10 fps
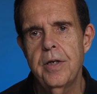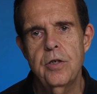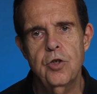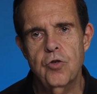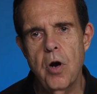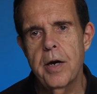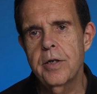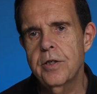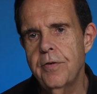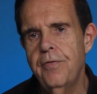
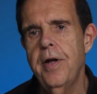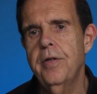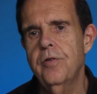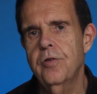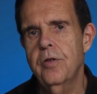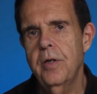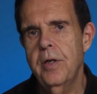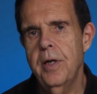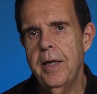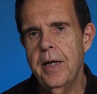Strongest defense
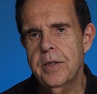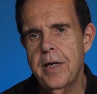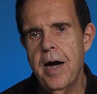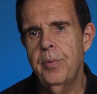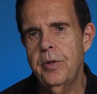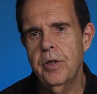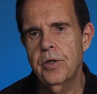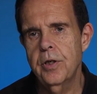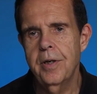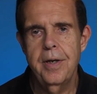against
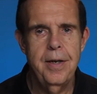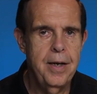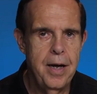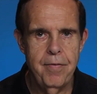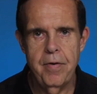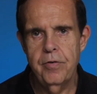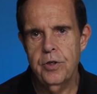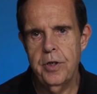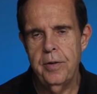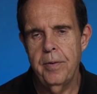competition I've ever
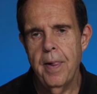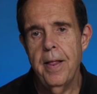seen.